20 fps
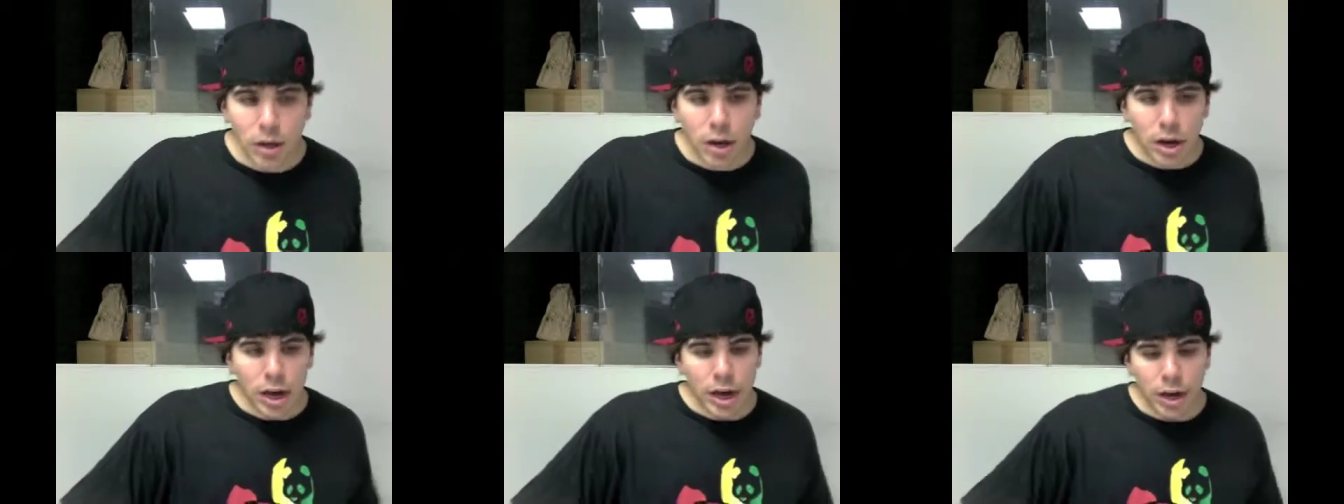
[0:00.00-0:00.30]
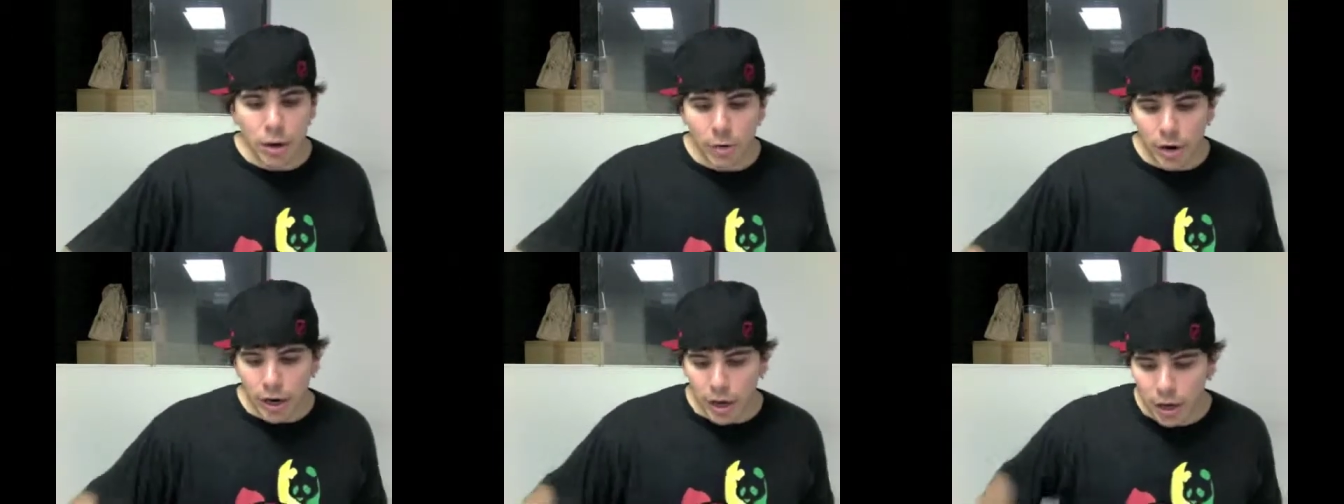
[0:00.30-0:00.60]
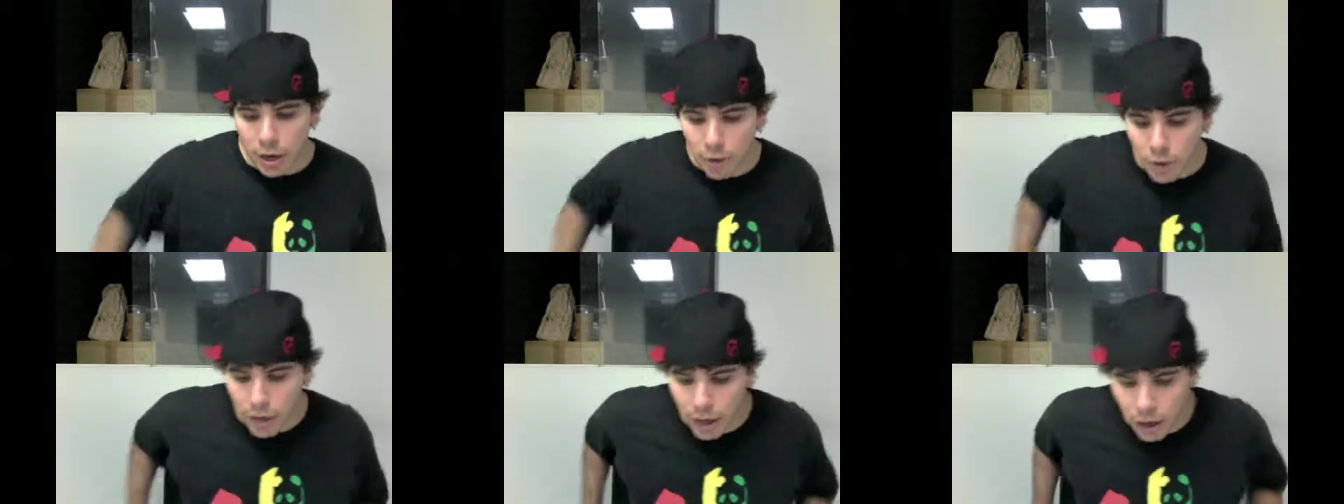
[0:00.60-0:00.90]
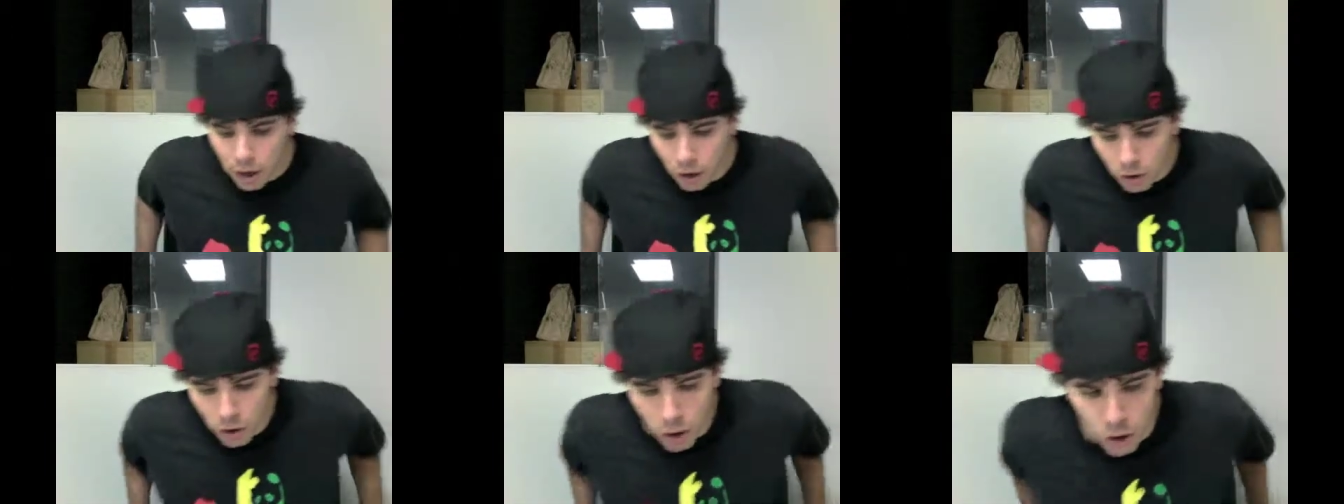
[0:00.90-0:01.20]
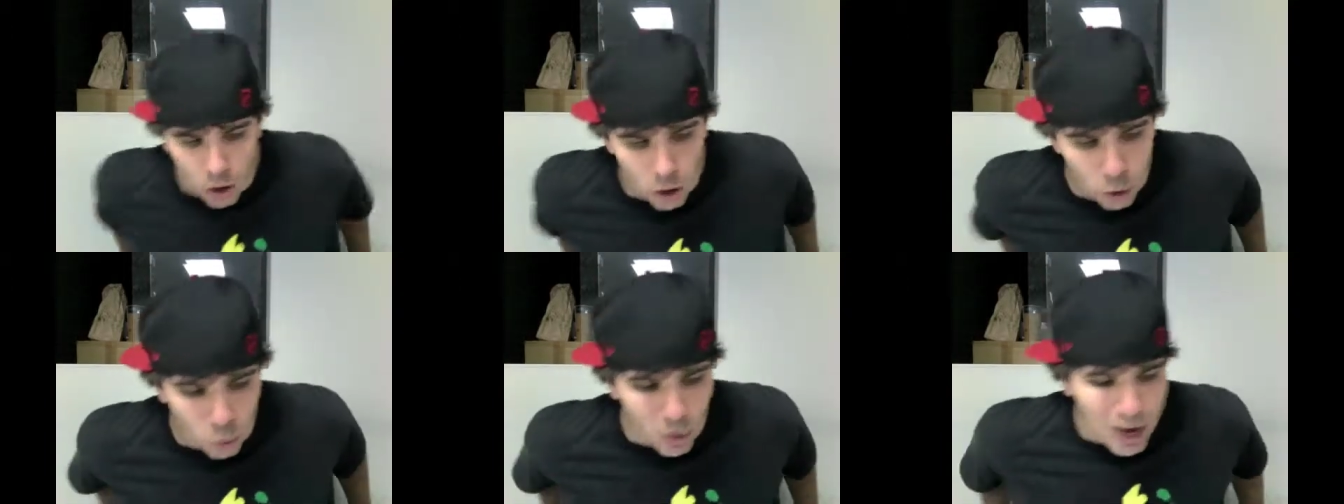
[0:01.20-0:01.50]
Anyway, here we go.
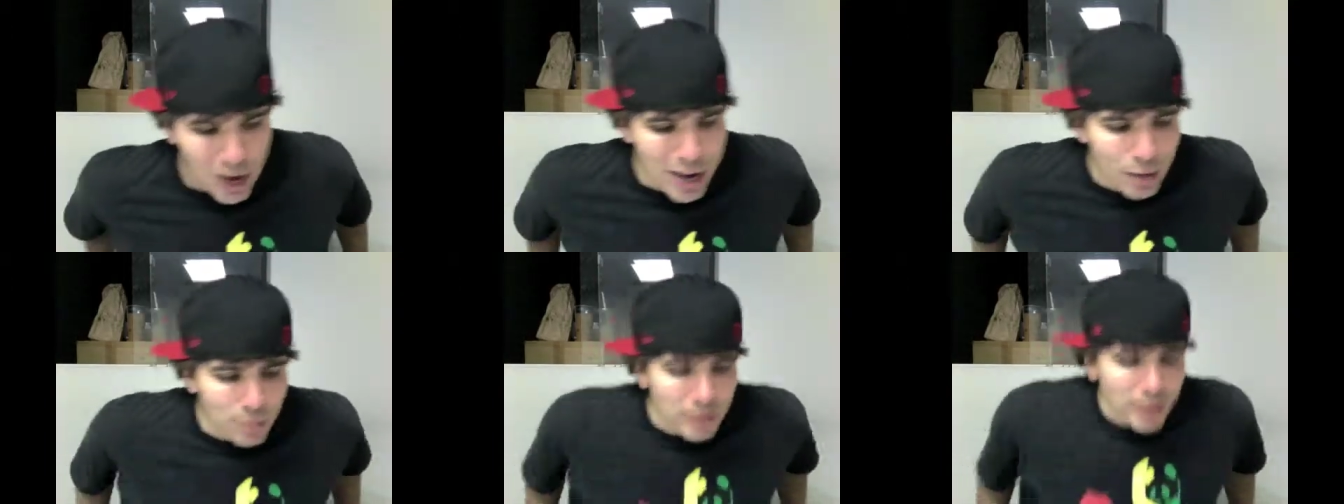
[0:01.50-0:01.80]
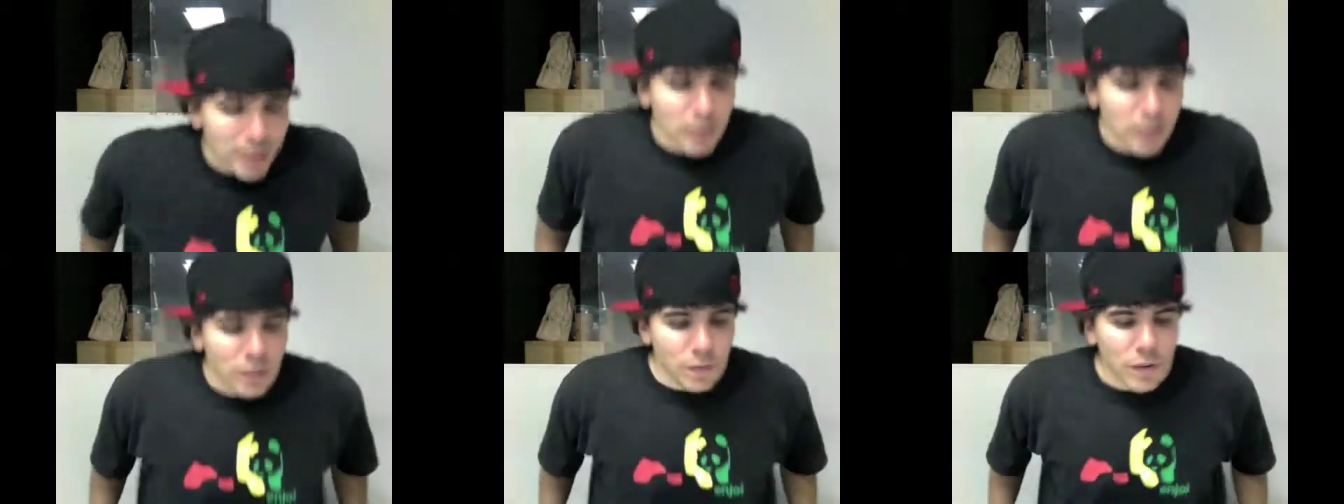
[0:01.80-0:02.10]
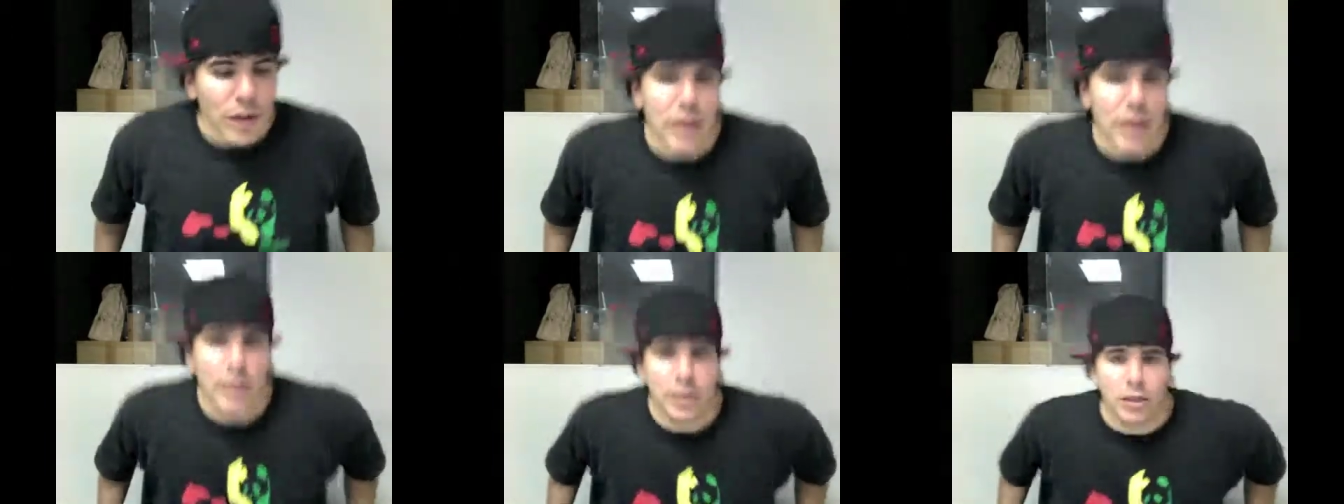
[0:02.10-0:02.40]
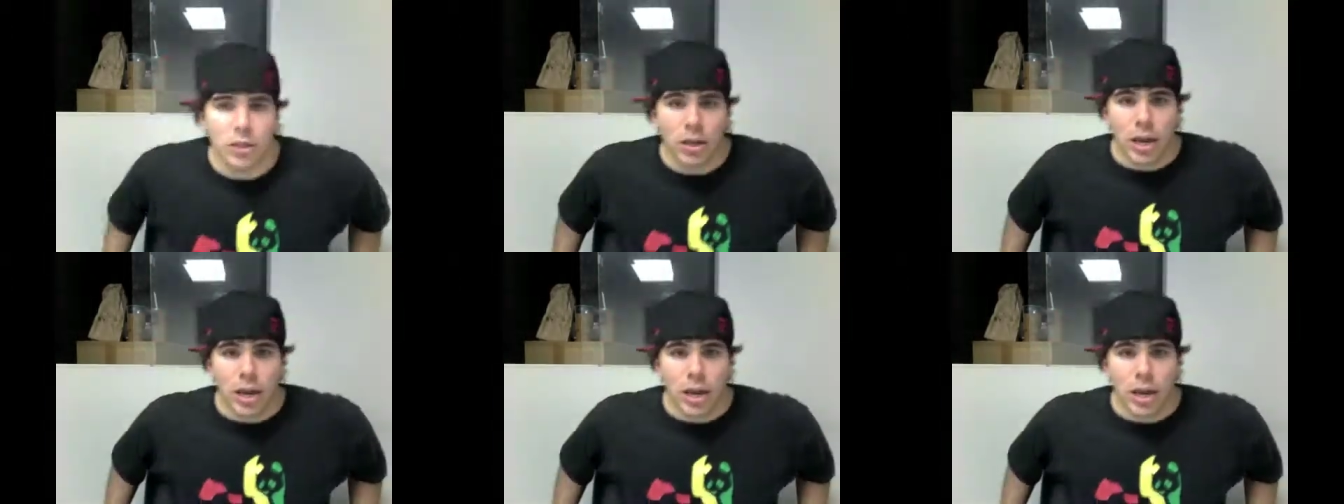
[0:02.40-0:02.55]
Random sales advice.